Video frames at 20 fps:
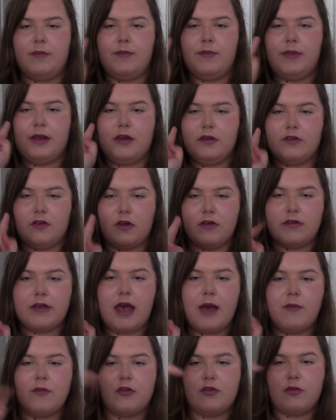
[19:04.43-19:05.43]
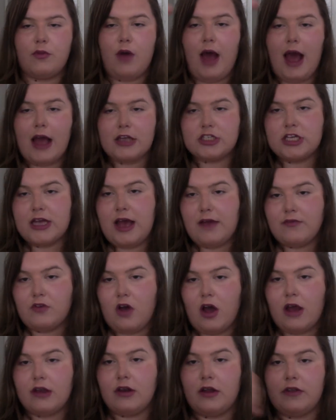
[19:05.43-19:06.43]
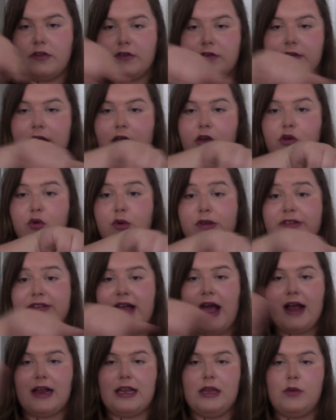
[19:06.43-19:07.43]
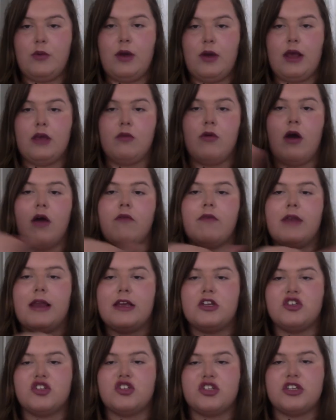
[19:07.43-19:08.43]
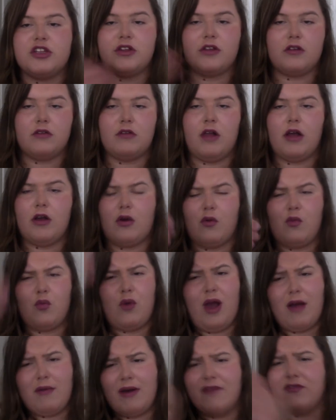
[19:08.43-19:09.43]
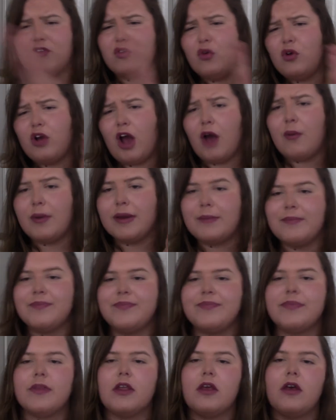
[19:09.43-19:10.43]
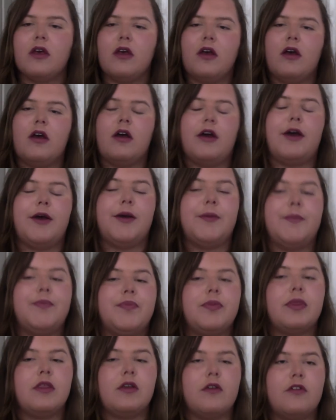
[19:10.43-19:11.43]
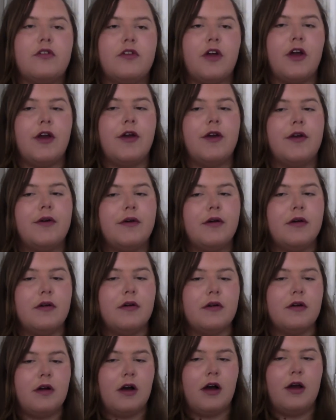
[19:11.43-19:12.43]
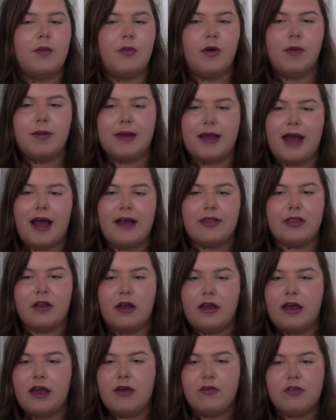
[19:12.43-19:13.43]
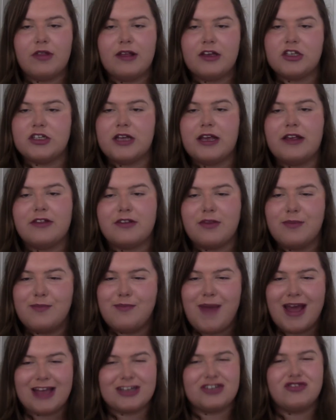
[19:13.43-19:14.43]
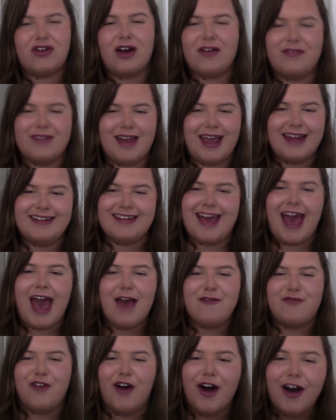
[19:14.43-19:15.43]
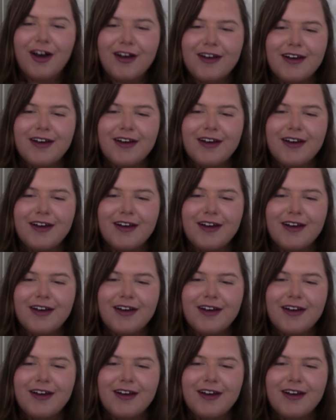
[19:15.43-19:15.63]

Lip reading: because those cameras will actually have guidelines and tell you exactly where you are in relation to the, like, wherever you're going. So I probably had, like, it's the best driving aid ever.